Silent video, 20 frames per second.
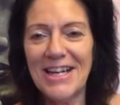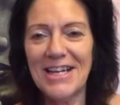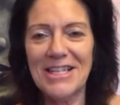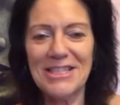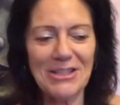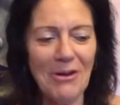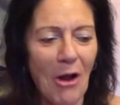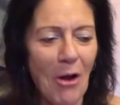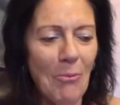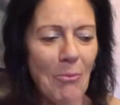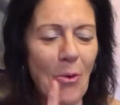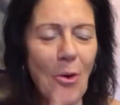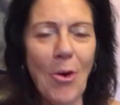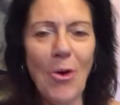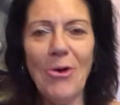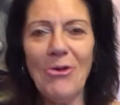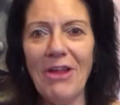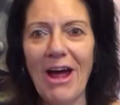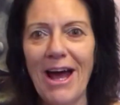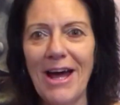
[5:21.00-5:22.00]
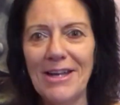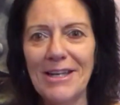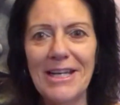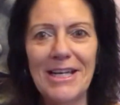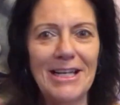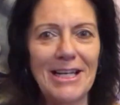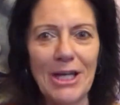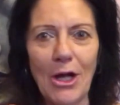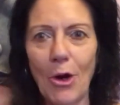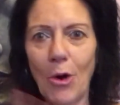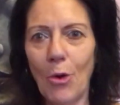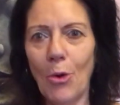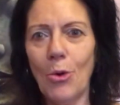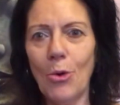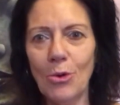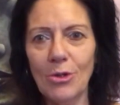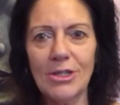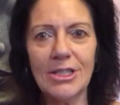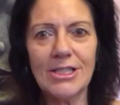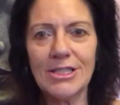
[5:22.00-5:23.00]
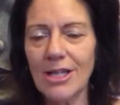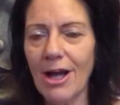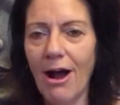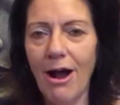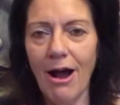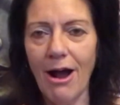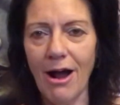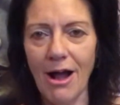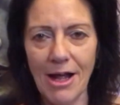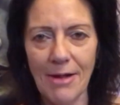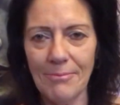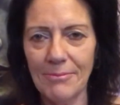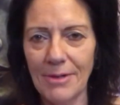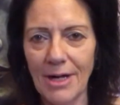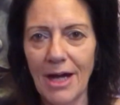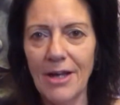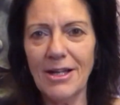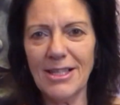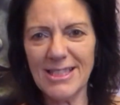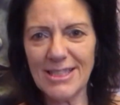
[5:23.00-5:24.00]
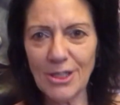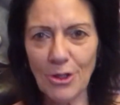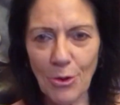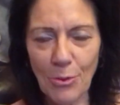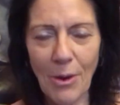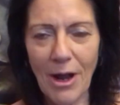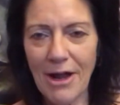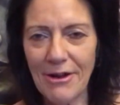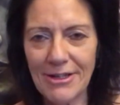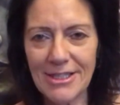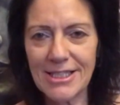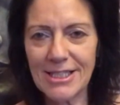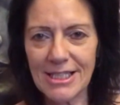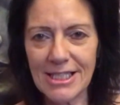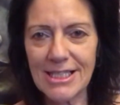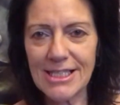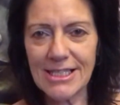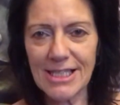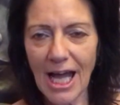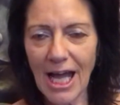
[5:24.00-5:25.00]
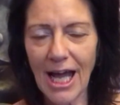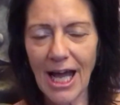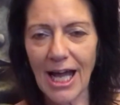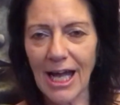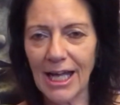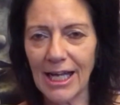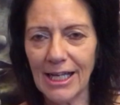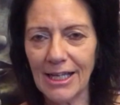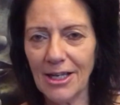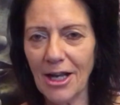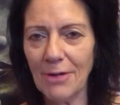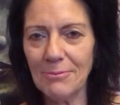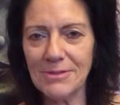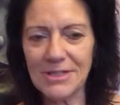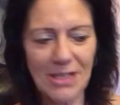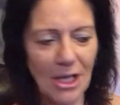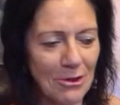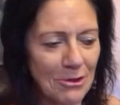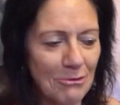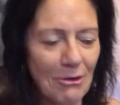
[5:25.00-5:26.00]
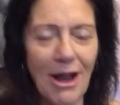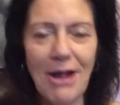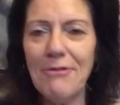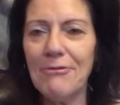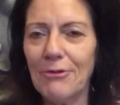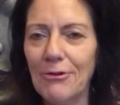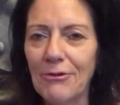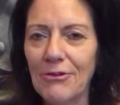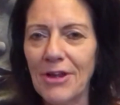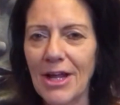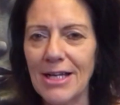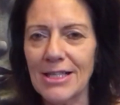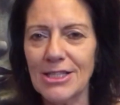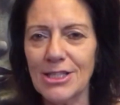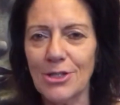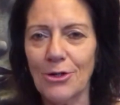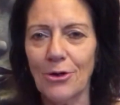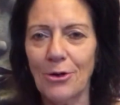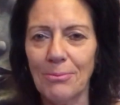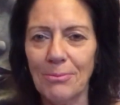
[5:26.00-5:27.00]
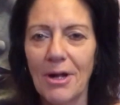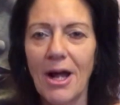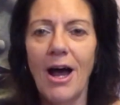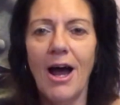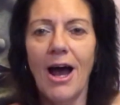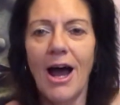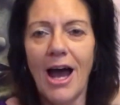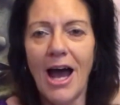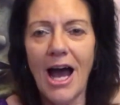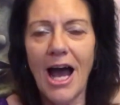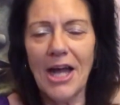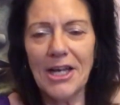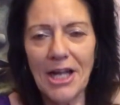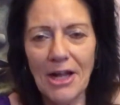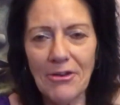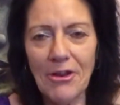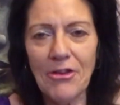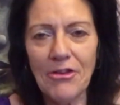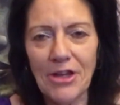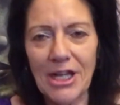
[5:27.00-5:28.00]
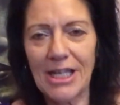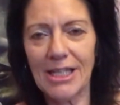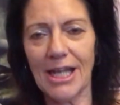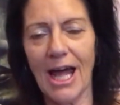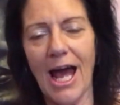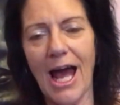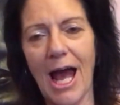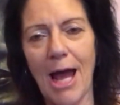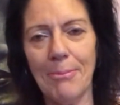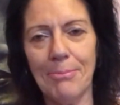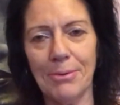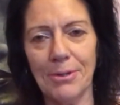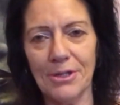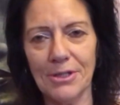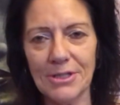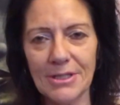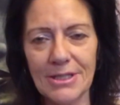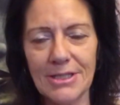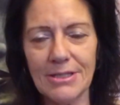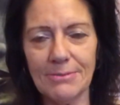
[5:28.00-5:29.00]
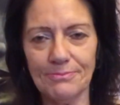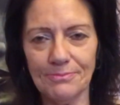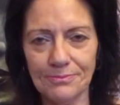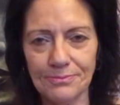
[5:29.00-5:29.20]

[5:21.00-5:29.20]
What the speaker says: So I wore that nearly all the time, and I still wear it to this day, and I'm so grateful for that top. Another thing that happened